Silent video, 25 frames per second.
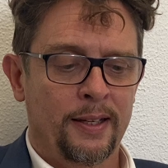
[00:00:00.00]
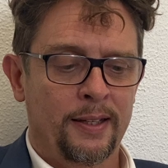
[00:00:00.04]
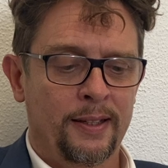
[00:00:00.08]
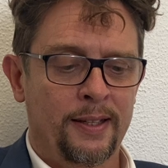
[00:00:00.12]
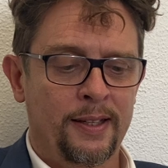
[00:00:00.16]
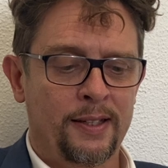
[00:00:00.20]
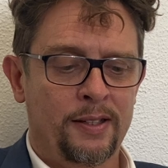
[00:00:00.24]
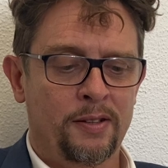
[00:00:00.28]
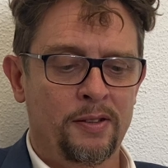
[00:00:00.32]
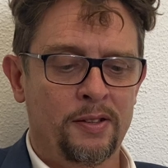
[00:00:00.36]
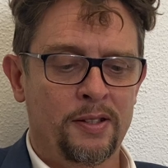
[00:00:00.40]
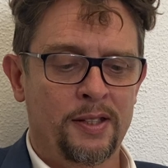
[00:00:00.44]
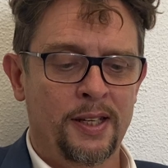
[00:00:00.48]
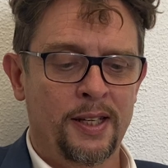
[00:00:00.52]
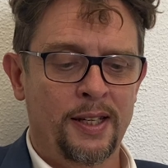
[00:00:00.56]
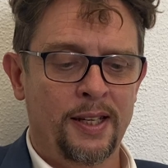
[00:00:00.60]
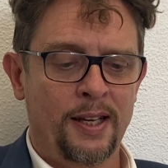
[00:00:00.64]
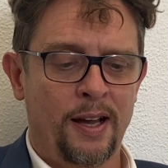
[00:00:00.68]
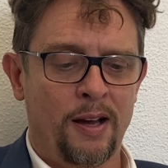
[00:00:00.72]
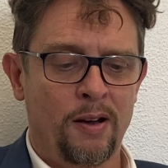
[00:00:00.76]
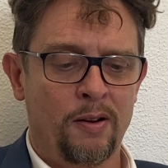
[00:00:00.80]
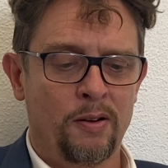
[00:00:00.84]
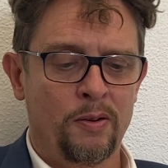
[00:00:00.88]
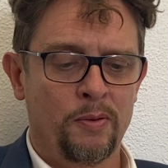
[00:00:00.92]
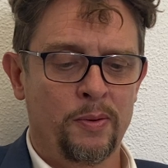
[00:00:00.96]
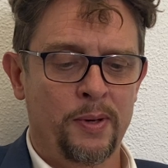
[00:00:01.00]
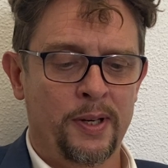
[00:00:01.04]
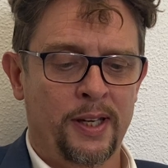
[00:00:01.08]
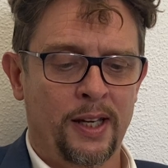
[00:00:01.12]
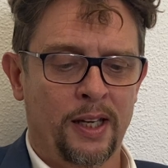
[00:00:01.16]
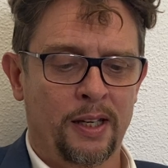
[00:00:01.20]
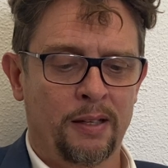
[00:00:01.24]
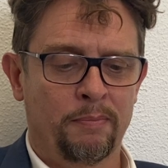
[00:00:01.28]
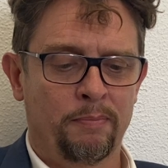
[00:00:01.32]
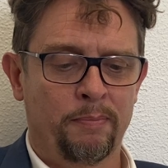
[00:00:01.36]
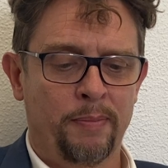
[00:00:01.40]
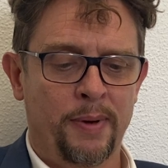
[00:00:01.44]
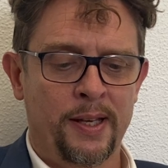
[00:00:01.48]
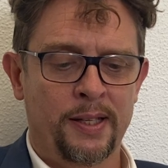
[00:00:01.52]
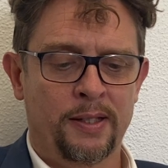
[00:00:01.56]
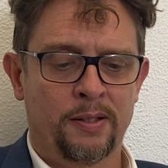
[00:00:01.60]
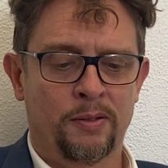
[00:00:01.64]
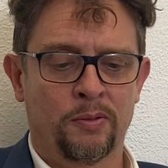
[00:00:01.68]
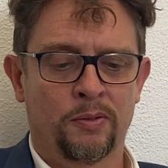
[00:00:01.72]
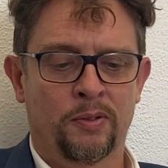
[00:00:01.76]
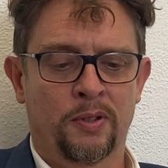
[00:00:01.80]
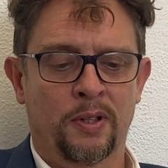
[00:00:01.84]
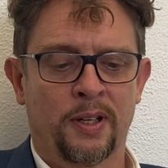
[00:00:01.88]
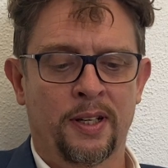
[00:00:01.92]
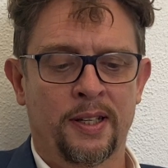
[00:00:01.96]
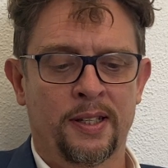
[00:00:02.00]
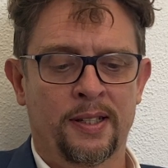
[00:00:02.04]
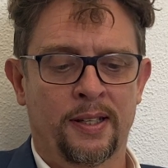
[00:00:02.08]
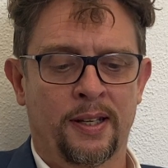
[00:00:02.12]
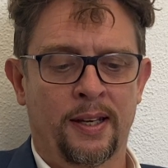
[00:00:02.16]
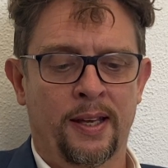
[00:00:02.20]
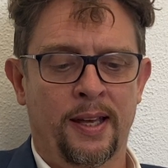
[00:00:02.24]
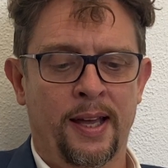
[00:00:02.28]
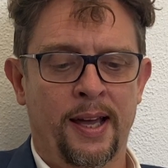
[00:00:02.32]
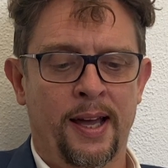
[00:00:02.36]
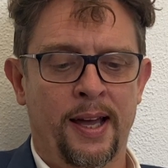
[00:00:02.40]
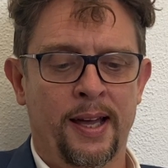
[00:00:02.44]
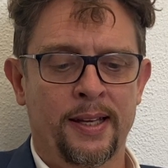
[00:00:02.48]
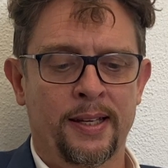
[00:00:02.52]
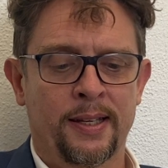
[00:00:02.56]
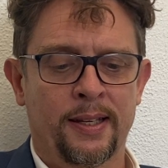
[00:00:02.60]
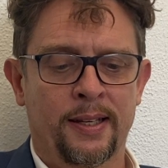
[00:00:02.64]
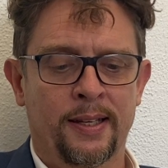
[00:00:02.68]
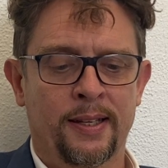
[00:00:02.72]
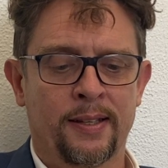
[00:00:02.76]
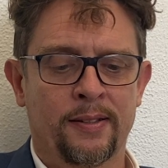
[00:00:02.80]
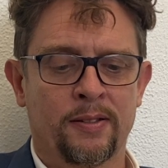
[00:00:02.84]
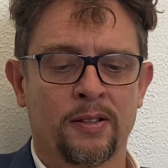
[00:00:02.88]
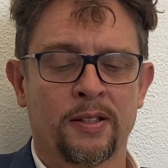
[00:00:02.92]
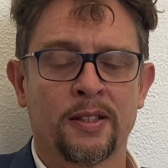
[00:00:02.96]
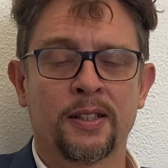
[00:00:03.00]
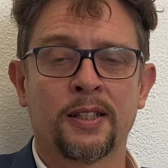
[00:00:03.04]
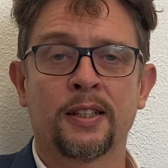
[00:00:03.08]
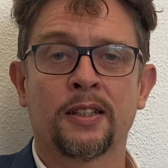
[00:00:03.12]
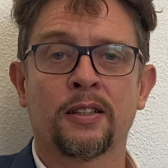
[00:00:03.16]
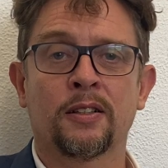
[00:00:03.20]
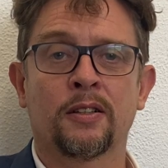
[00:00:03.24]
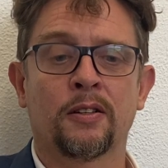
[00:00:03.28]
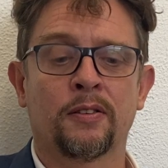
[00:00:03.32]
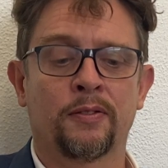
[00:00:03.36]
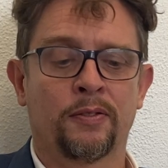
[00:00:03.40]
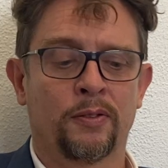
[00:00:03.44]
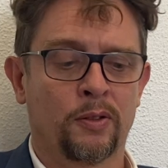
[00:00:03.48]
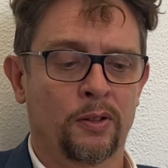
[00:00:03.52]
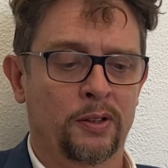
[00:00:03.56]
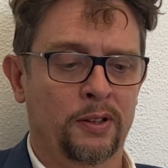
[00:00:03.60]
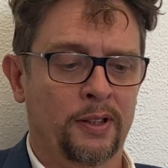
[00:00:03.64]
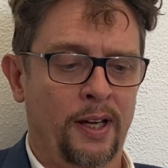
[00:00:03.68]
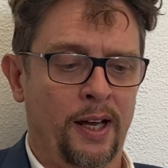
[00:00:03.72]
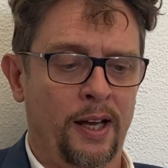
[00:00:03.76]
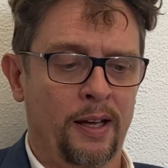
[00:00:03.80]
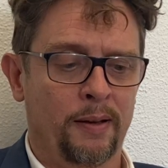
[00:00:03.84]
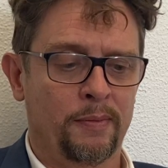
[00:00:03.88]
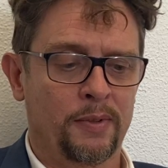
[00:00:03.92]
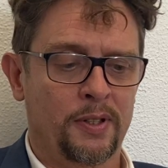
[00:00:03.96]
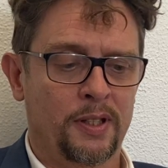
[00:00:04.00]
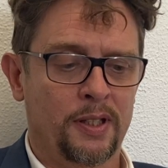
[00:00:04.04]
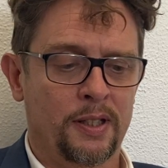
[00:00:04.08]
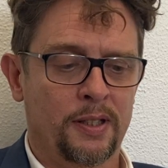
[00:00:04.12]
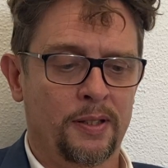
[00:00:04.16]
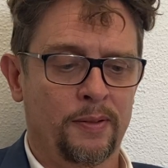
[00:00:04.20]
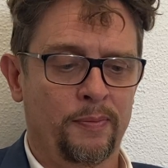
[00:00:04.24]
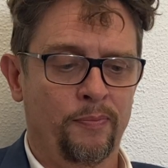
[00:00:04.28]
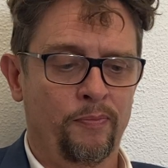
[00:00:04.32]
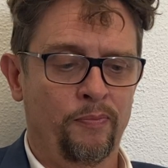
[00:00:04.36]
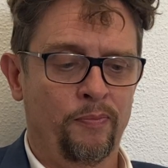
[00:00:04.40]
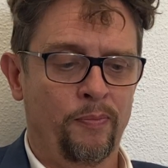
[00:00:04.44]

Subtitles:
Discussing how we can best utilize AI is a need of our times.